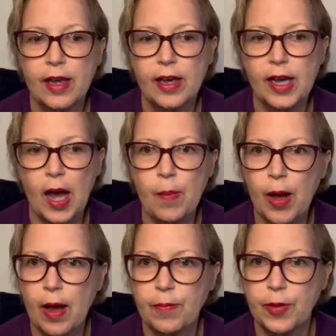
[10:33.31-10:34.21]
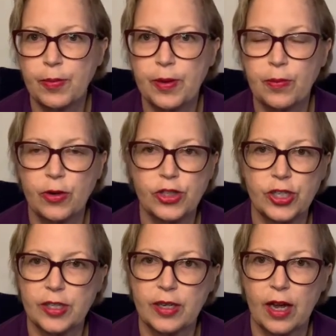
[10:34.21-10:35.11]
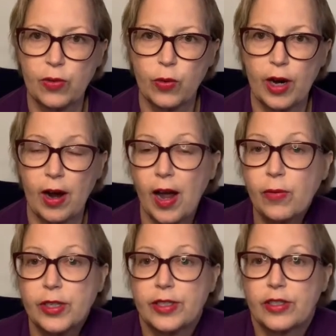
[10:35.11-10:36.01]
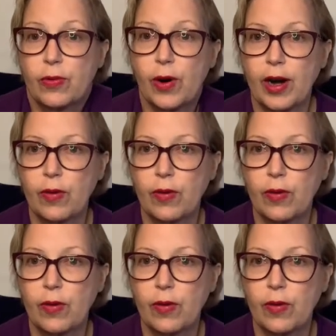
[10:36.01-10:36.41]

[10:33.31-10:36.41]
come up that people are just not aware. I wasn't aware.